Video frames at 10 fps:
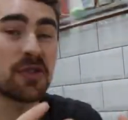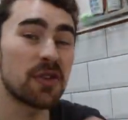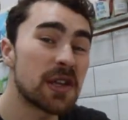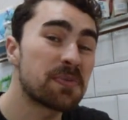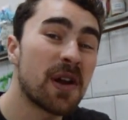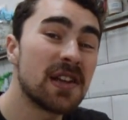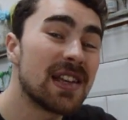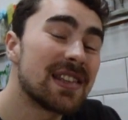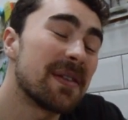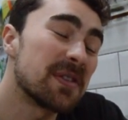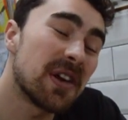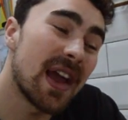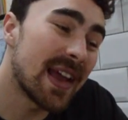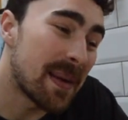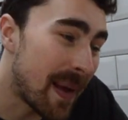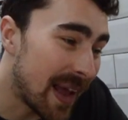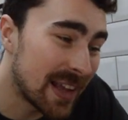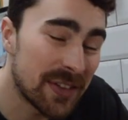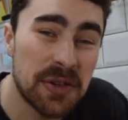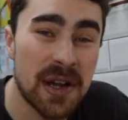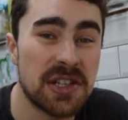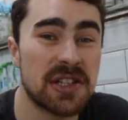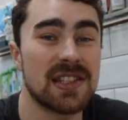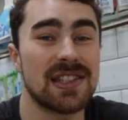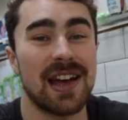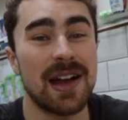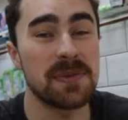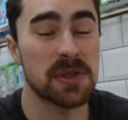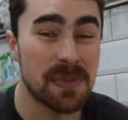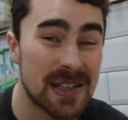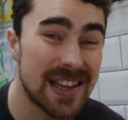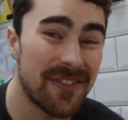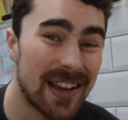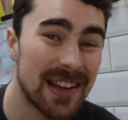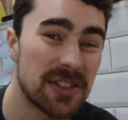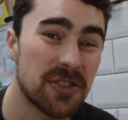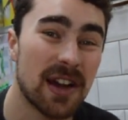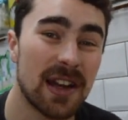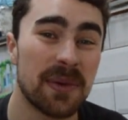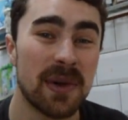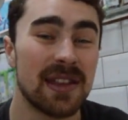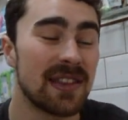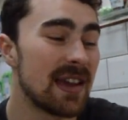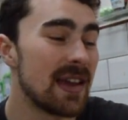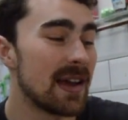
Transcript: Through this process, I'm creating a bank of questions that I'm specifically struggling with